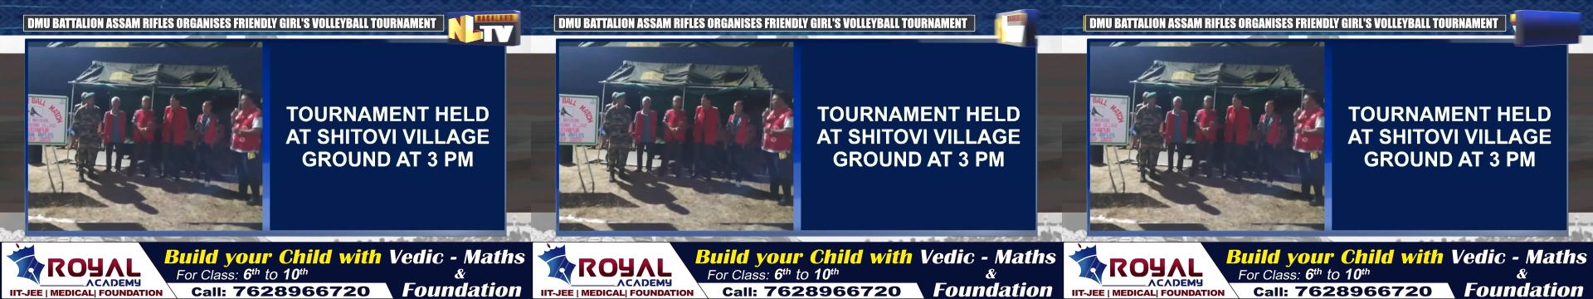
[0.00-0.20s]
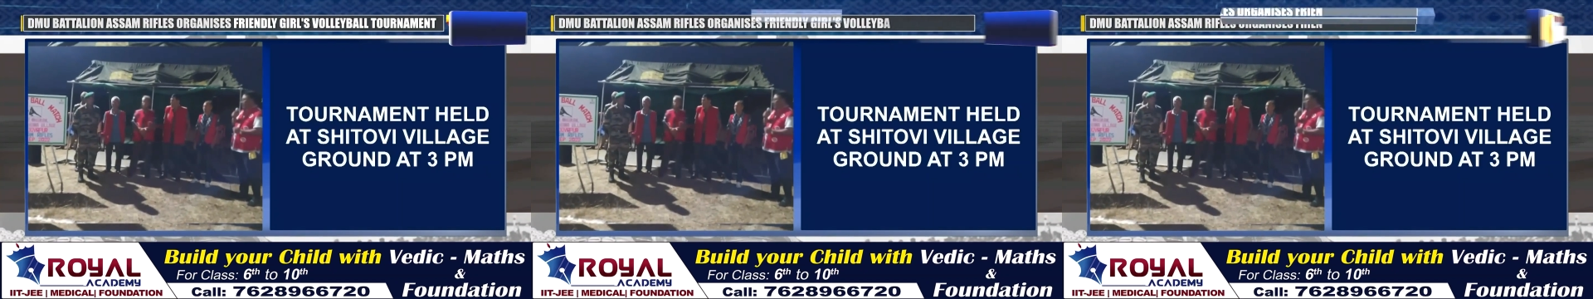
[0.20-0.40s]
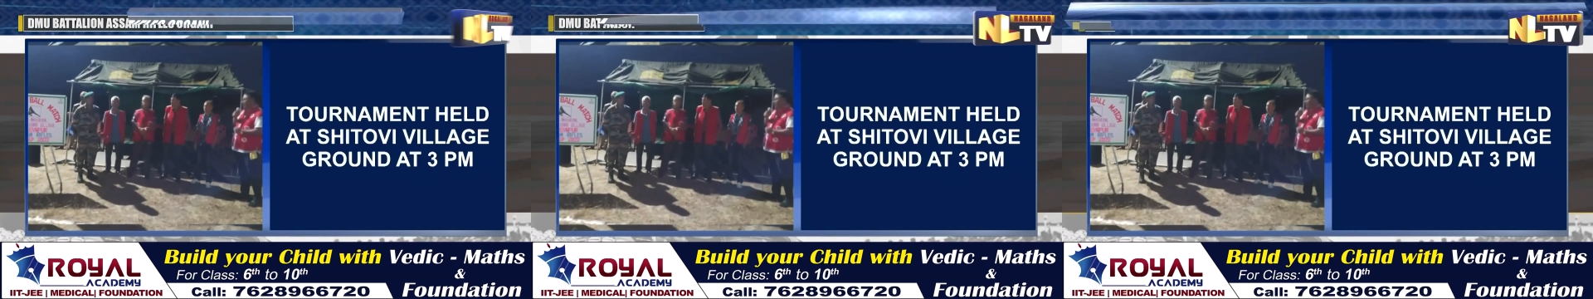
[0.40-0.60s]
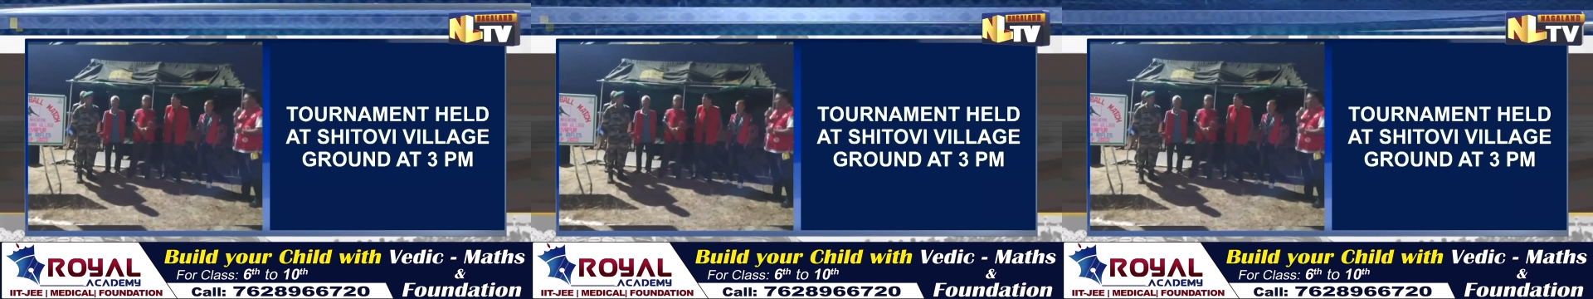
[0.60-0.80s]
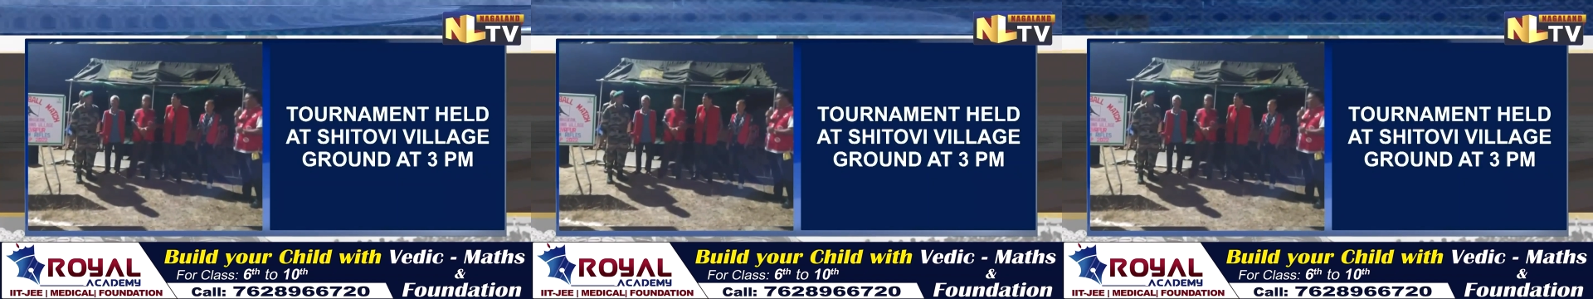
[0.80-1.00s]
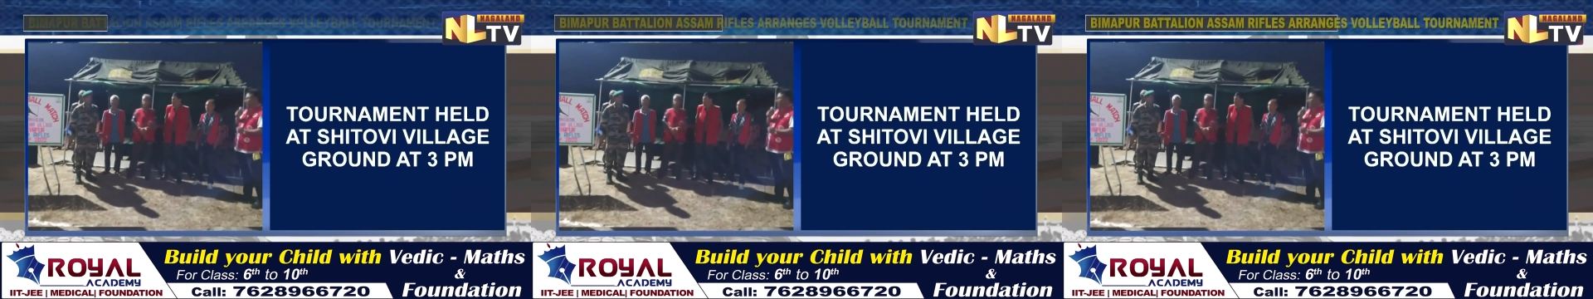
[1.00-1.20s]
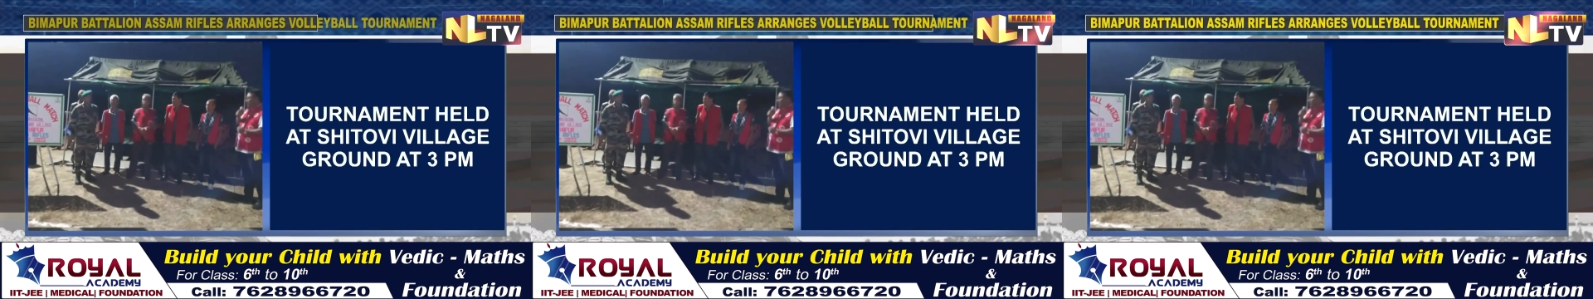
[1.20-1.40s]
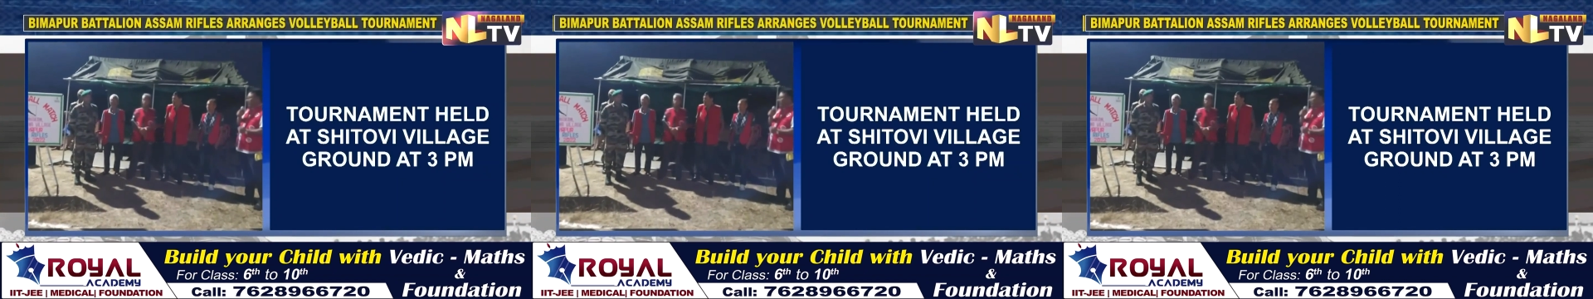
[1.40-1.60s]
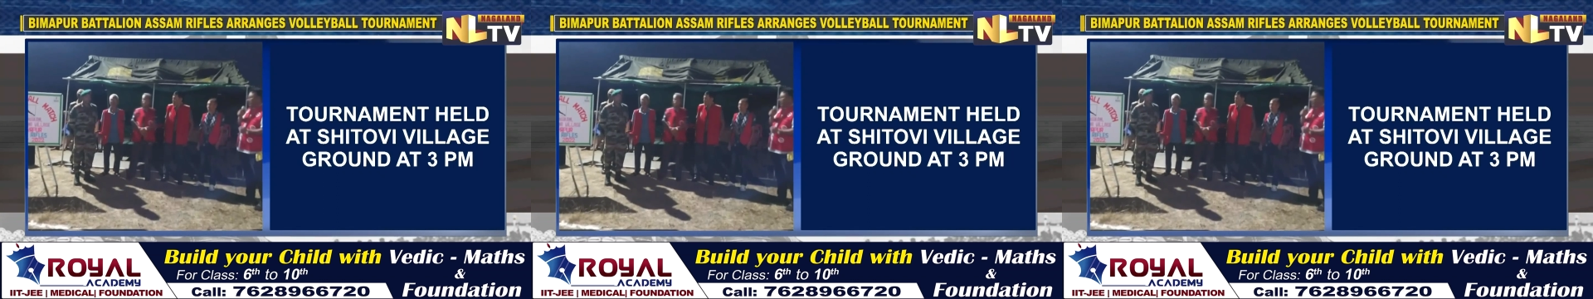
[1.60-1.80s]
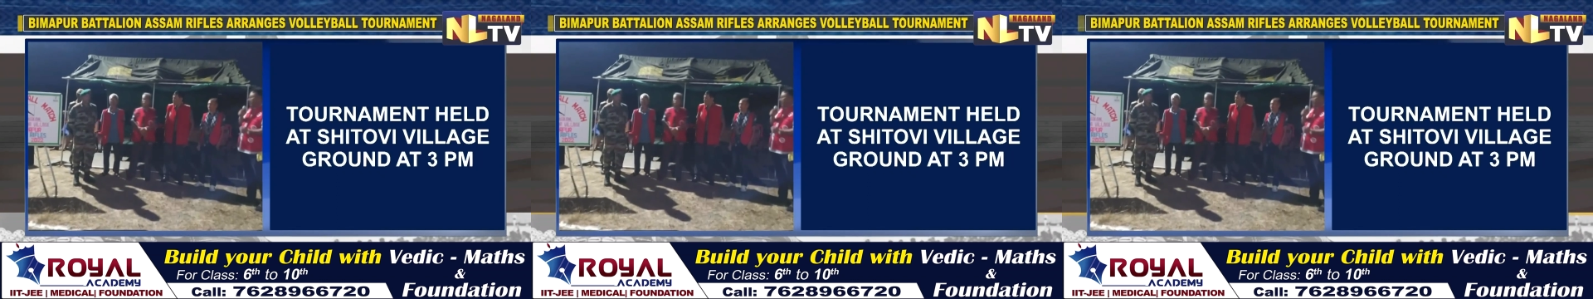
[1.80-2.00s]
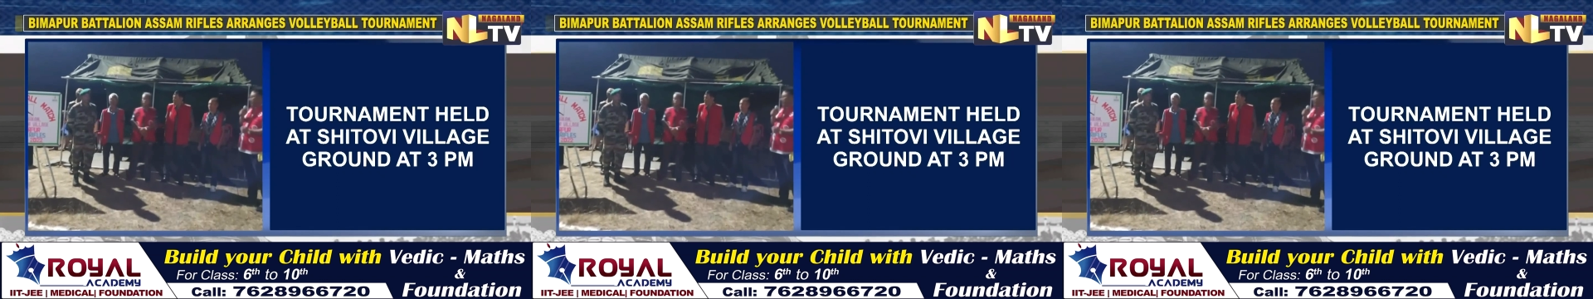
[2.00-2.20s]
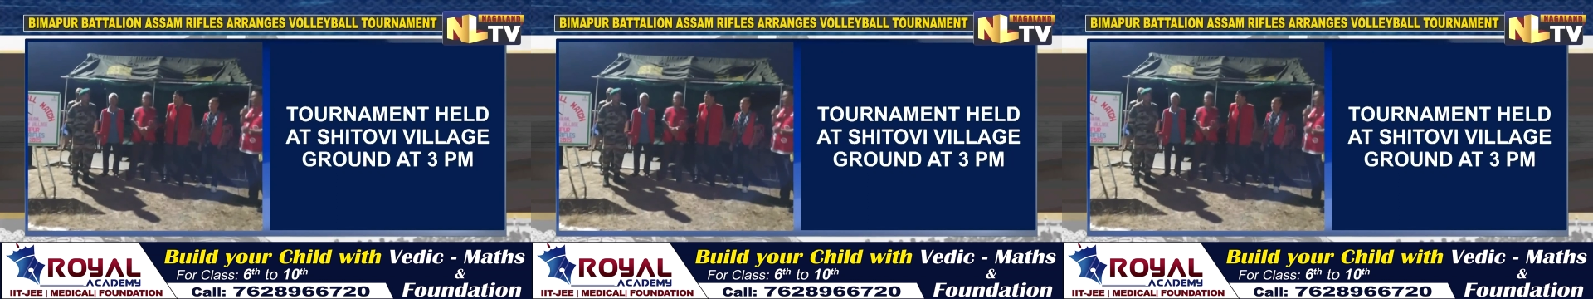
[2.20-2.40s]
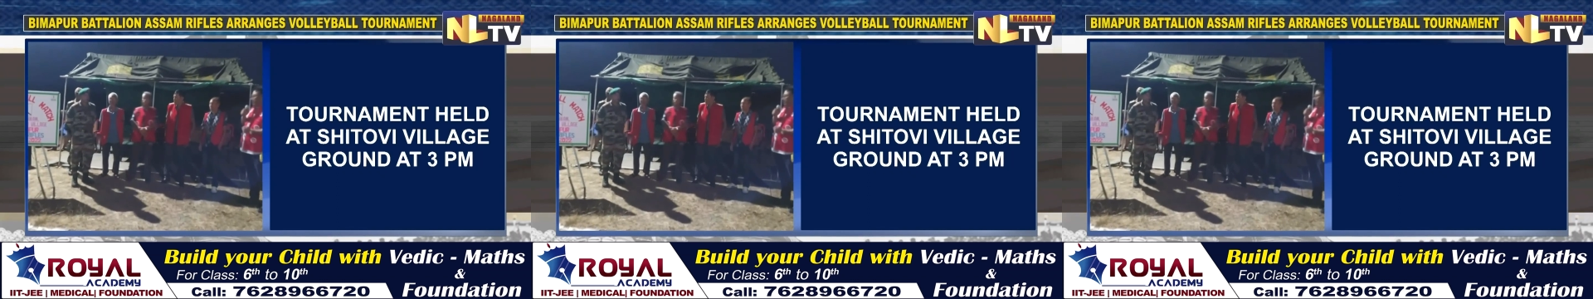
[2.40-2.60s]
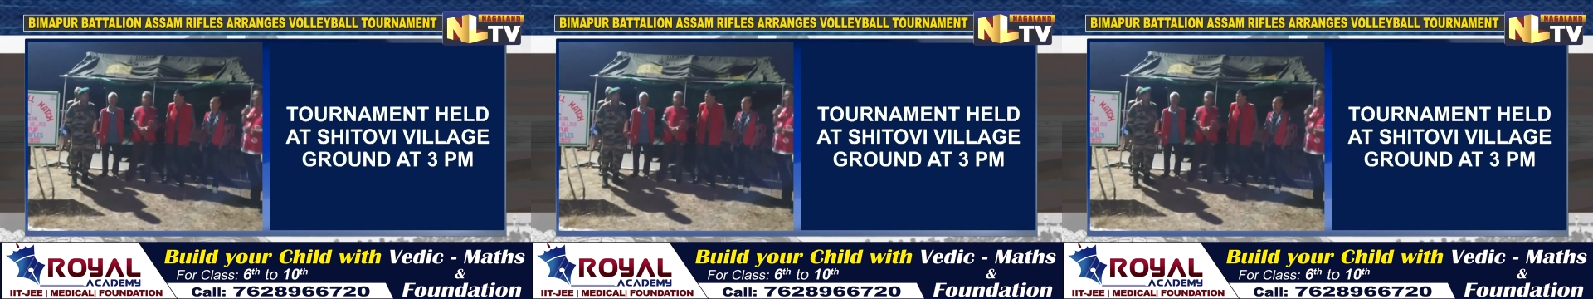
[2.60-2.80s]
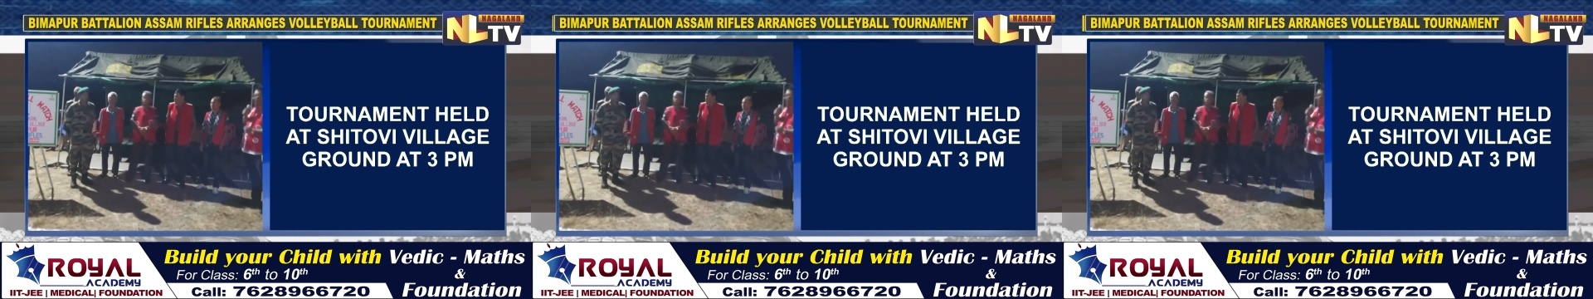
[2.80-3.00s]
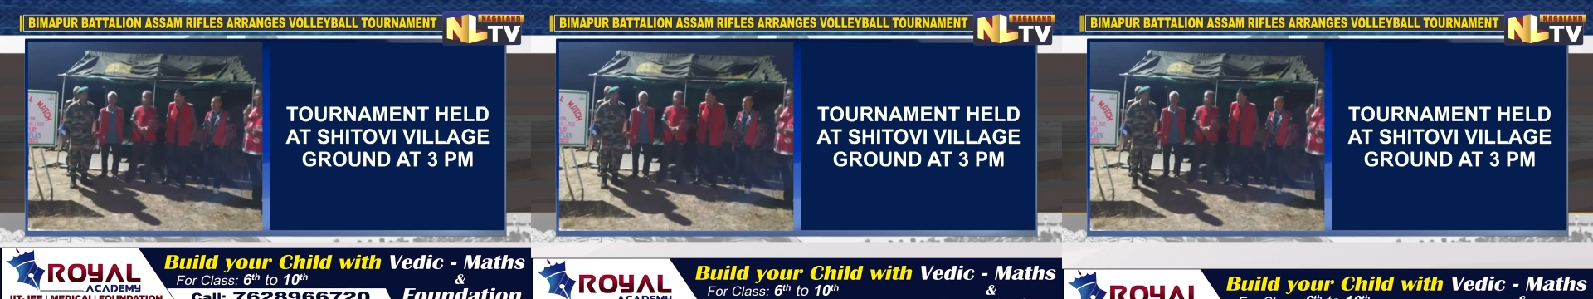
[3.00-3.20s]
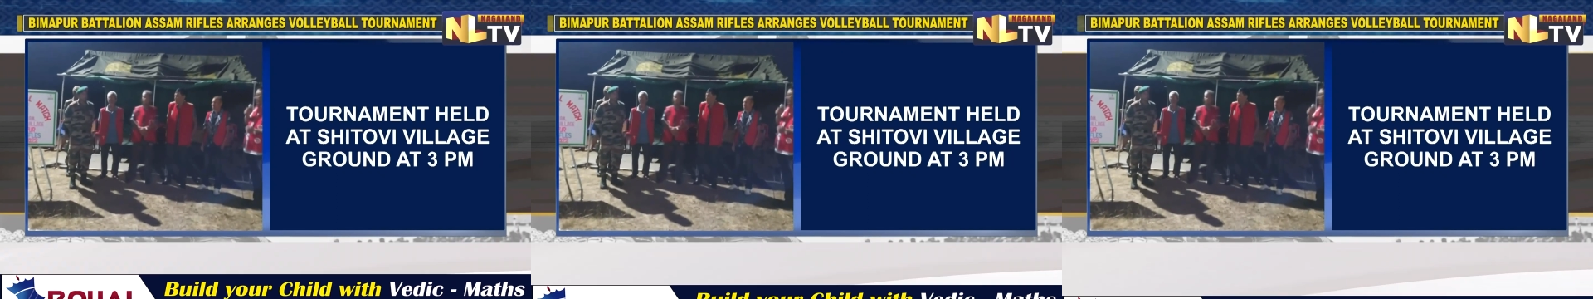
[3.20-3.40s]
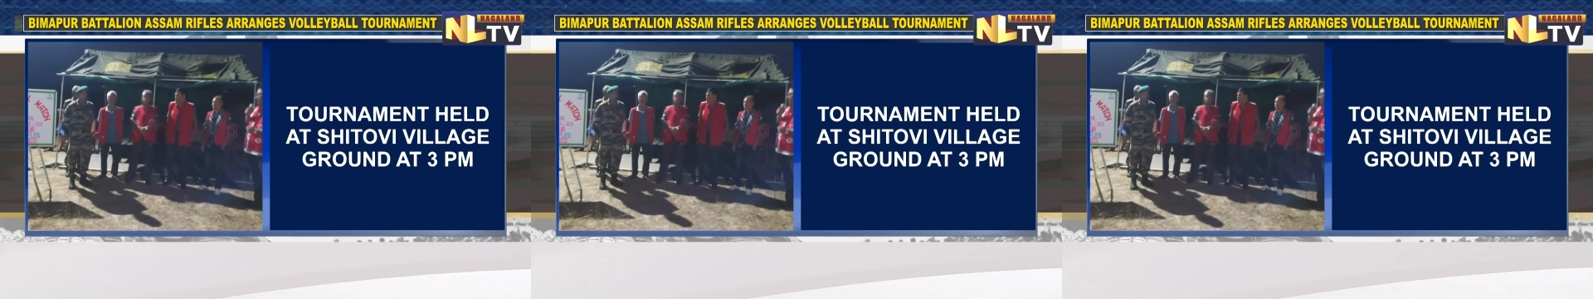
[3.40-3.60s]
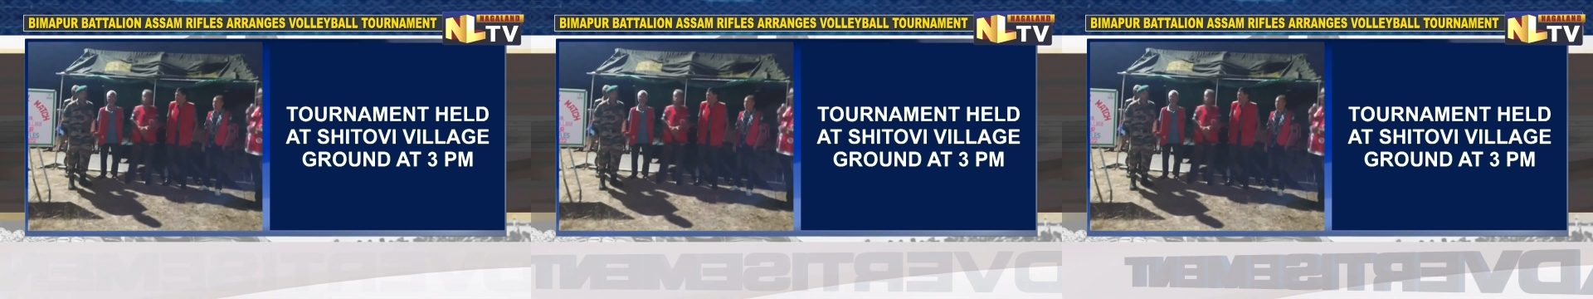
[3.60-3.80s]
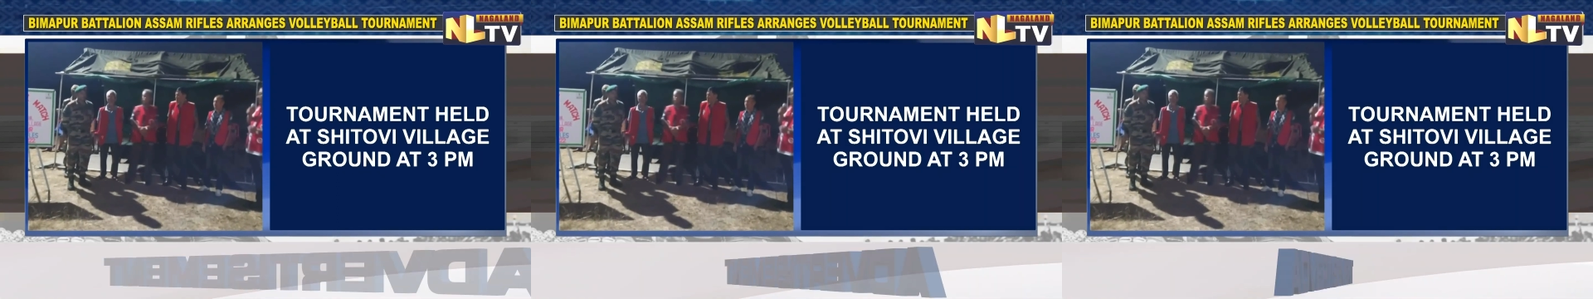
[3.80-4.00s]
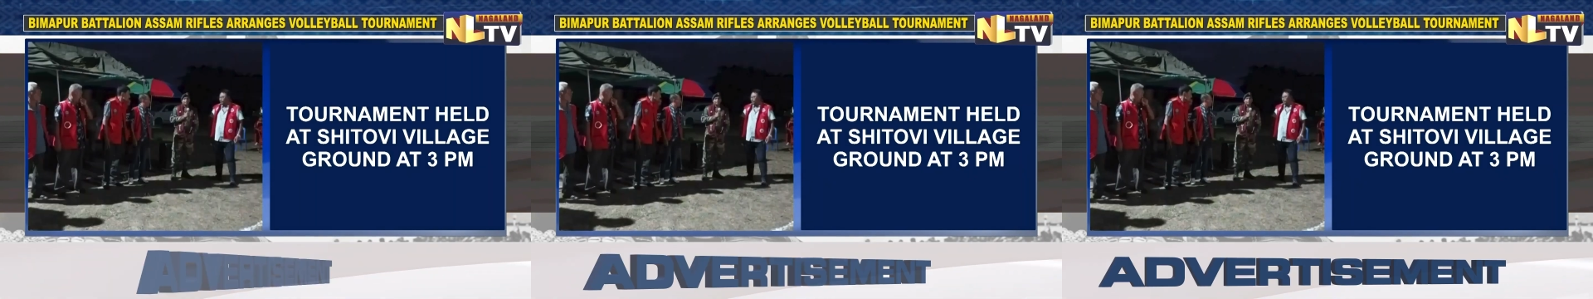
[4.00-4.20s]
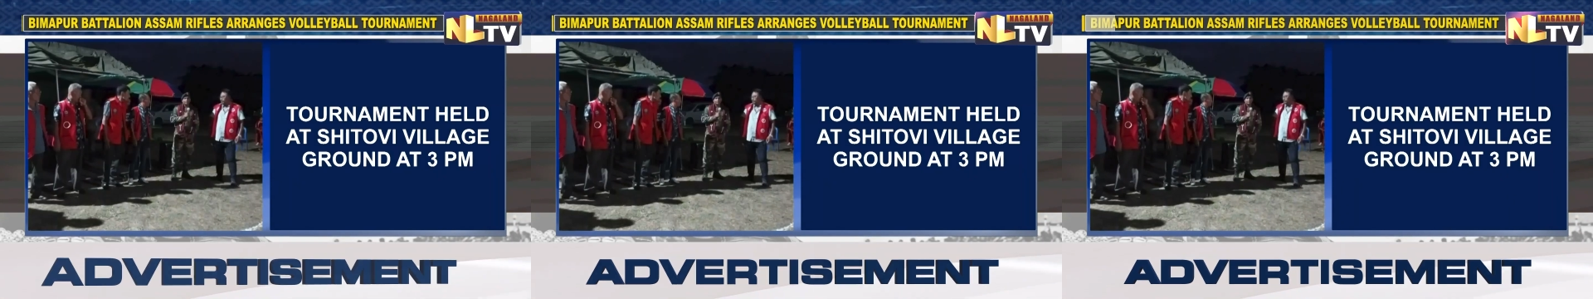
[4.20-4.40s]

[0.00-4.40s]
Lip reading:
No face is visible, so there are no lips to read.